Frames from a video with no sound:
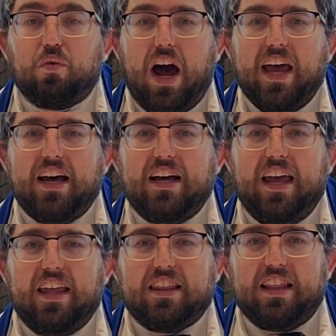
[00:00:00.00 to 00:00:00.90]
Raya
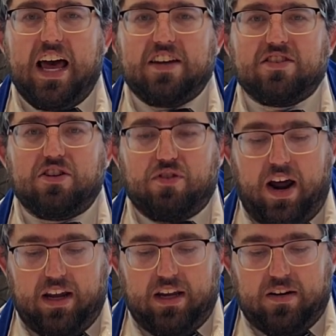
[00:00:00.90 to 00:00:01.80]
and the Last
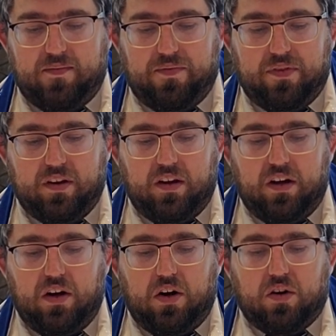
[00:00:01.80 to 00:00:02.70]
Dragon,
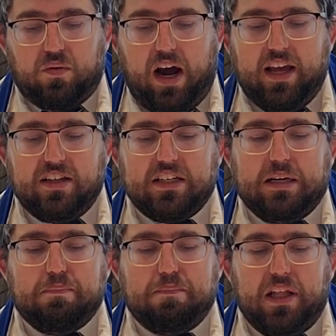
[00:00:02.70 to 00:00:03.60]
Raya's
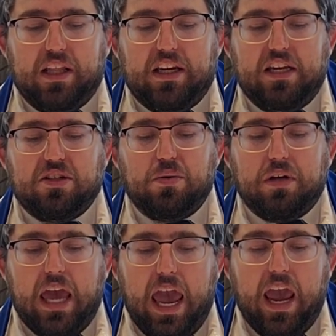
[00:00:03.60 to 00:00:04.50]
ability to
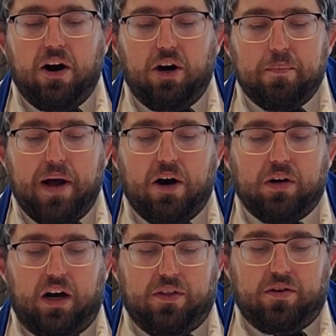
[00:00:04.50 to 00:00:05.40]
care
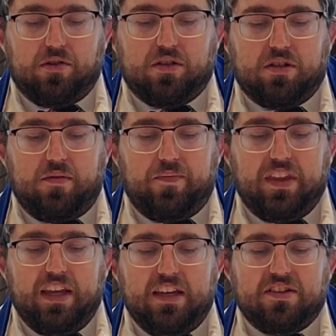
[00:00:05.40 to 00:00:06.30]
about others
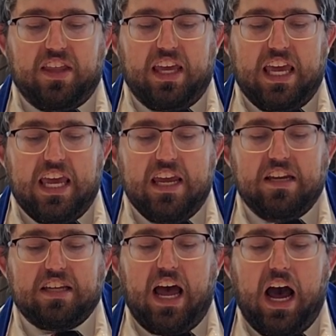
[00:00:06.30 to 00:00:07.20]
is the key
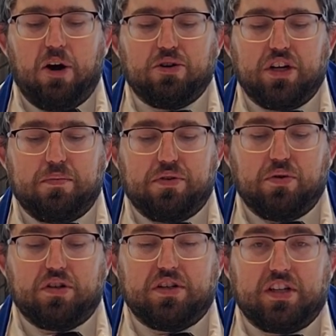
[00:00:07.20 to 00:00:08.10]
to how she
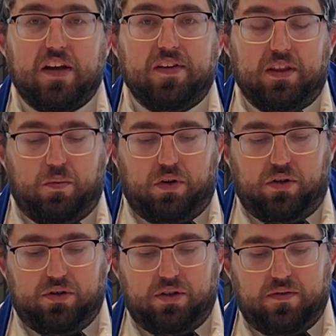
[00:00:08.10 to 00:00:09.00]
approaches saving the
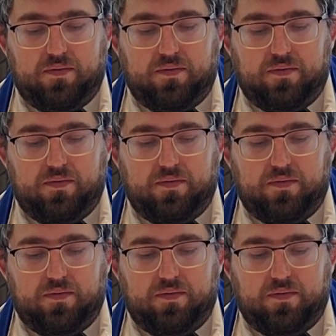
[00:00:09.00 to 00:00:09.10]
world.